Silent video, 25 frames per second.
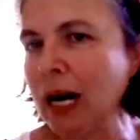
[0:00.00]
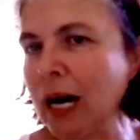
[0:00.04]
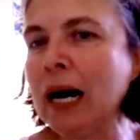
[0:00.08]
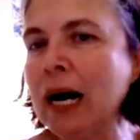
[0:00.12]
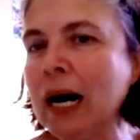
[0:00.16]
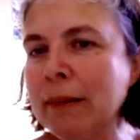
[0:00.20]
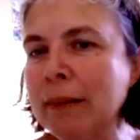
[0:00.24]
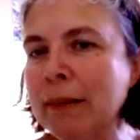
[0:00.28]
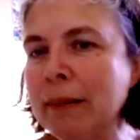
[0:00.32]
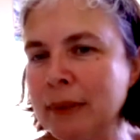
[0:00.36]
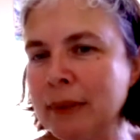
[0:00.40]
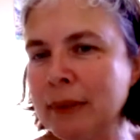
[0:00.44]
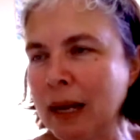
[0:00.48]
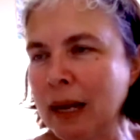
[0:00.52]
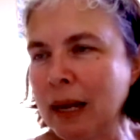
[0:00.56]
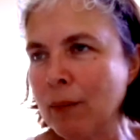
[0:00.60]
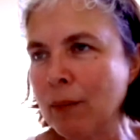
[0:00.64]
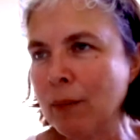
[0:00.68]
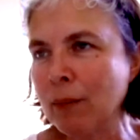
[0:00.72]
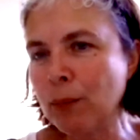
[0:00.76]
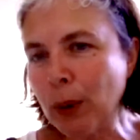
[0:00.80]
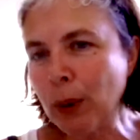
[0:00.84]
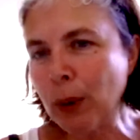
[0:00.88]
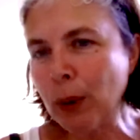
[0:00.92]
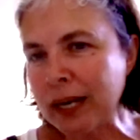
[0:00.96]

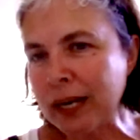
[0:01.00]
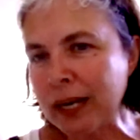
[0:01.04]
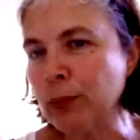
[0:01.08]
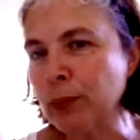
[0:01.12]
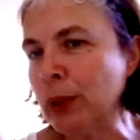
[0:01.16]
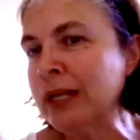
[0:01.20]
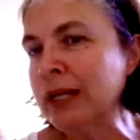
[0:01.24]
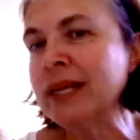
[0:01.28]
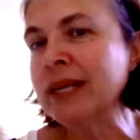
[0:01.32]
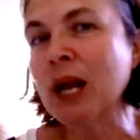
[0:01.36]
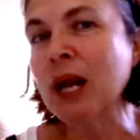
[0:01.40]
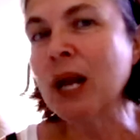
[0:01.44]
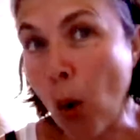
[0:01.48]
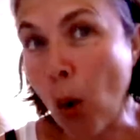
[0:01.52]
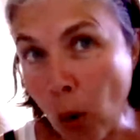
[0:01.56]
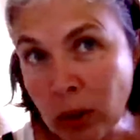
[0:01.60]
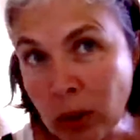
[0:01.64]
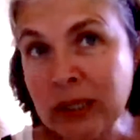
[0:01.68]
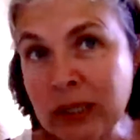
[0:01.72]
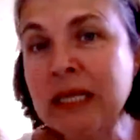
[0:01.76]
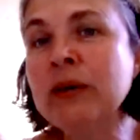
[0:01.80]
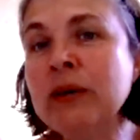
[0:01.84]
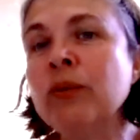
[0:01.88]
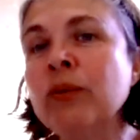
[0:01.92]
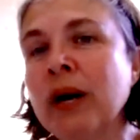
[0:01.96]
The
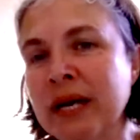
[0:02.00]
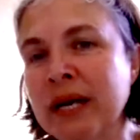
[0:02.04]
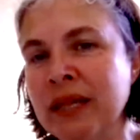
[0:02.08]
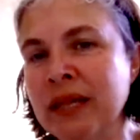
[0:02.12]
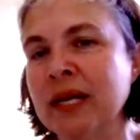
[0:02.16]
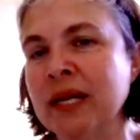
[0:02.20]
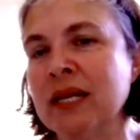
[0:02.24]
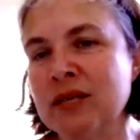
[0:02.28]
only way